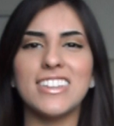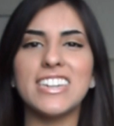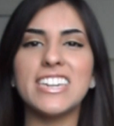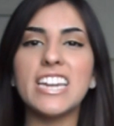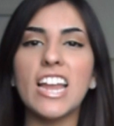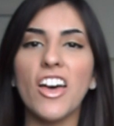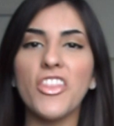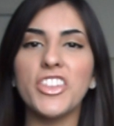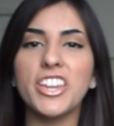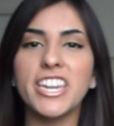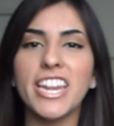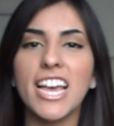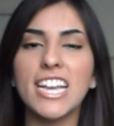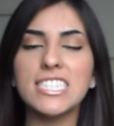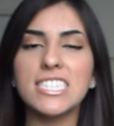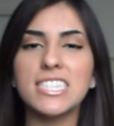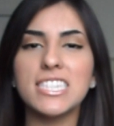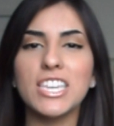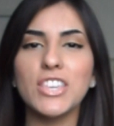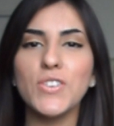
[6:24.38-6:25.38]
Now the
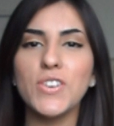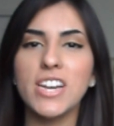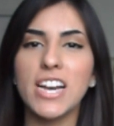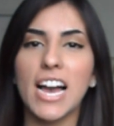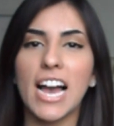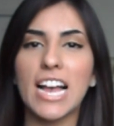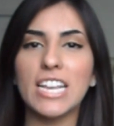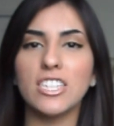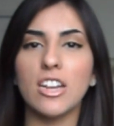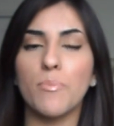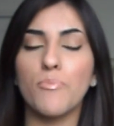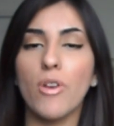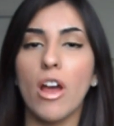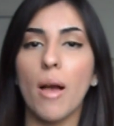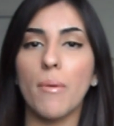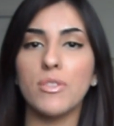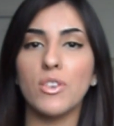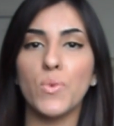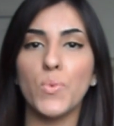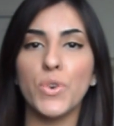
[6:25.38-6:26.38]
next thing you guys are
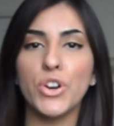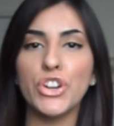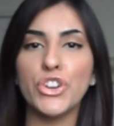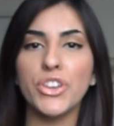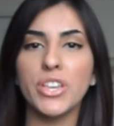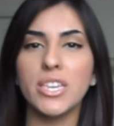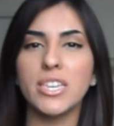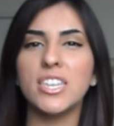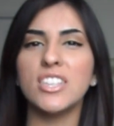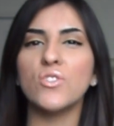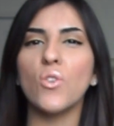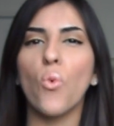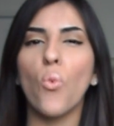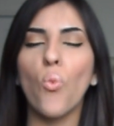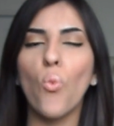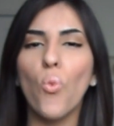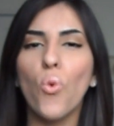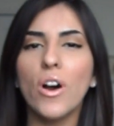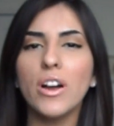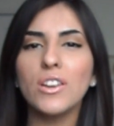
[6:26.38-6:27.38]
probably wondering is,
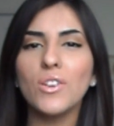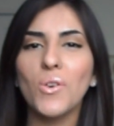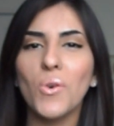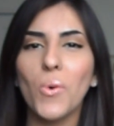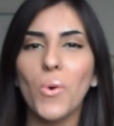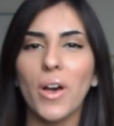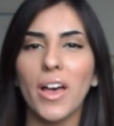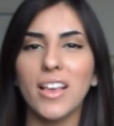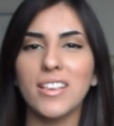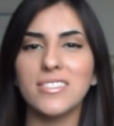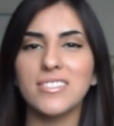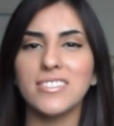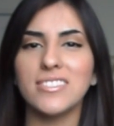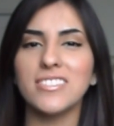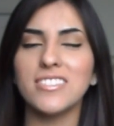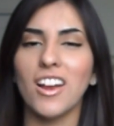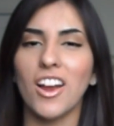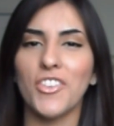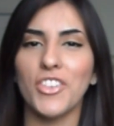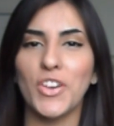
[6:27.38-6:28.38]
what
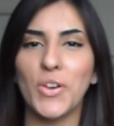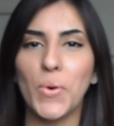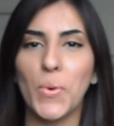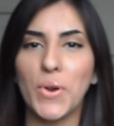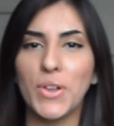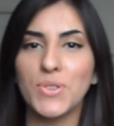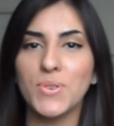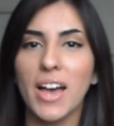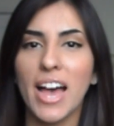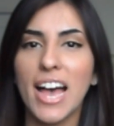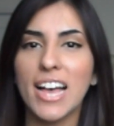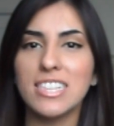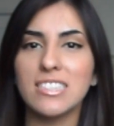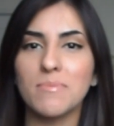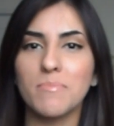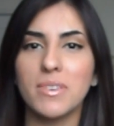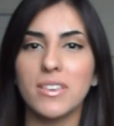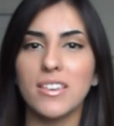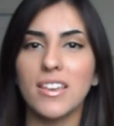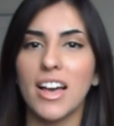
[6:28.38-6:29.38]
questions are they going to
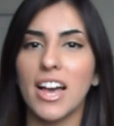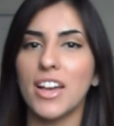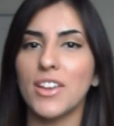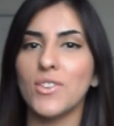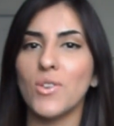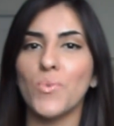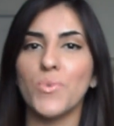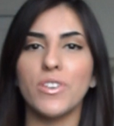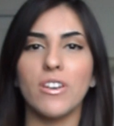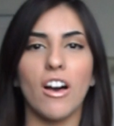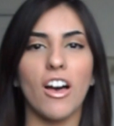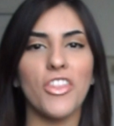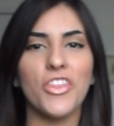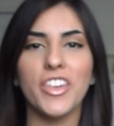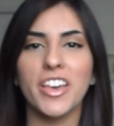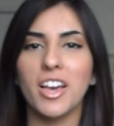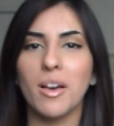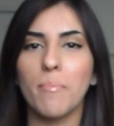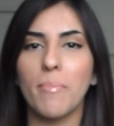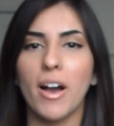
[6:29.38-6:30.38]
ask me? I know we all
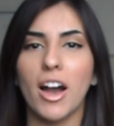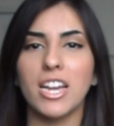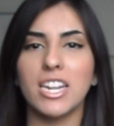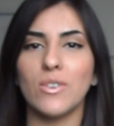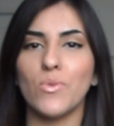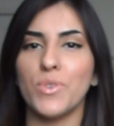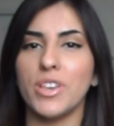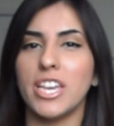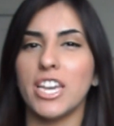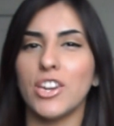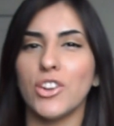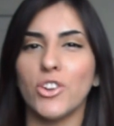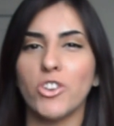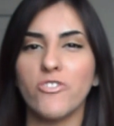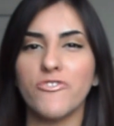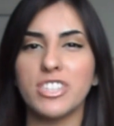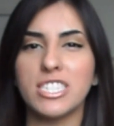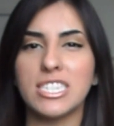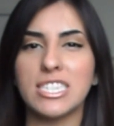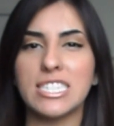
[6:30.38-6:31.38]
think about it. We get
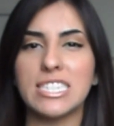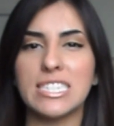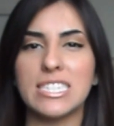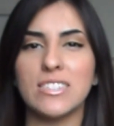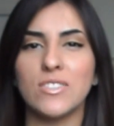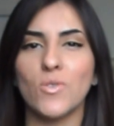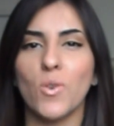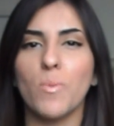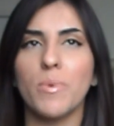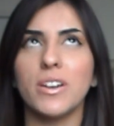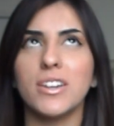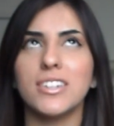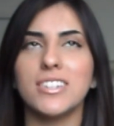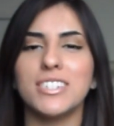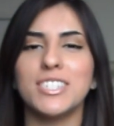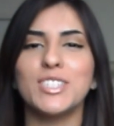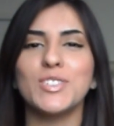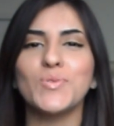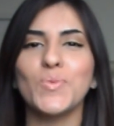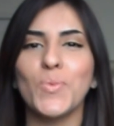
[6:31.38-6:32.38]
nervous thinking, oh my
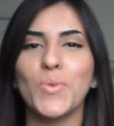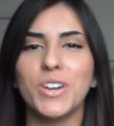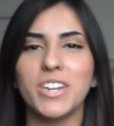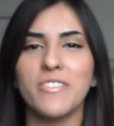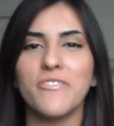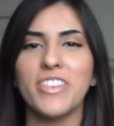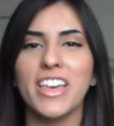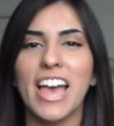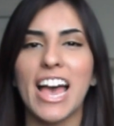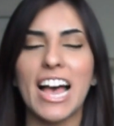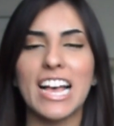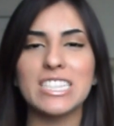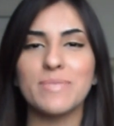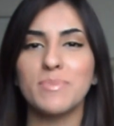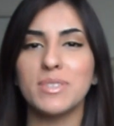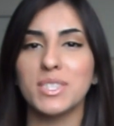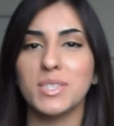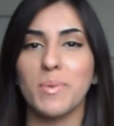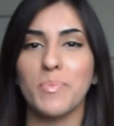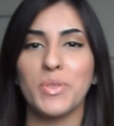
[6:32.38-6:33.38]
goodness, what if they ask
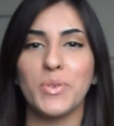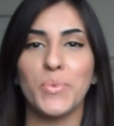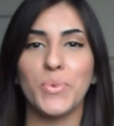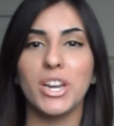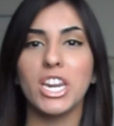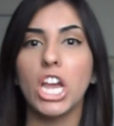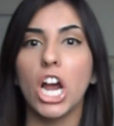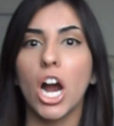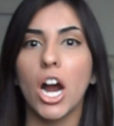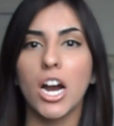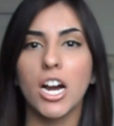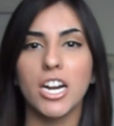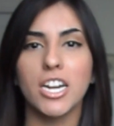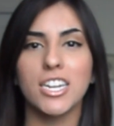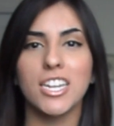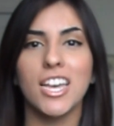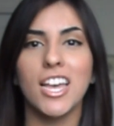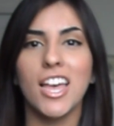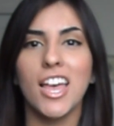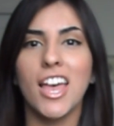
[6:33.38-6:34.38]
me something really
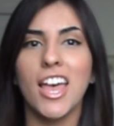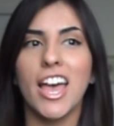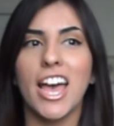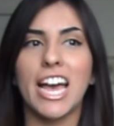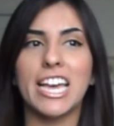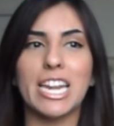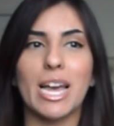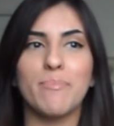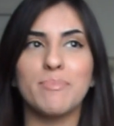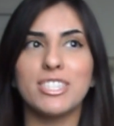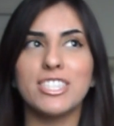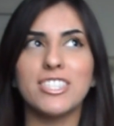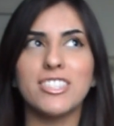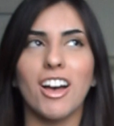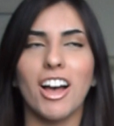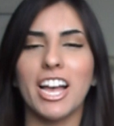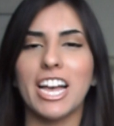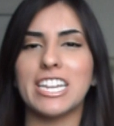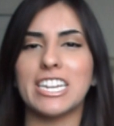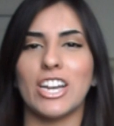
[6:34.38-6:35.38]
hard and I'm
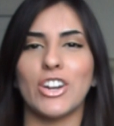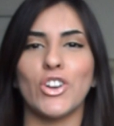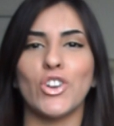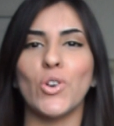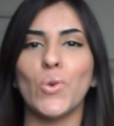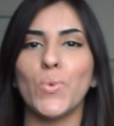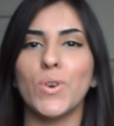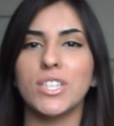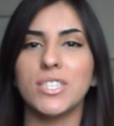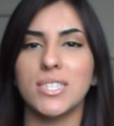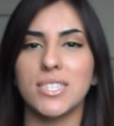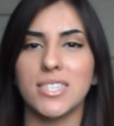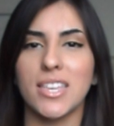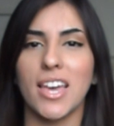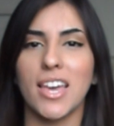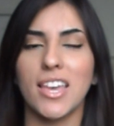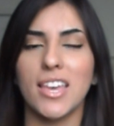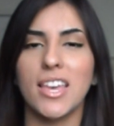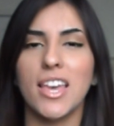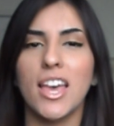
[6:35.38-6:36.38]
stuck and I don't know what to say?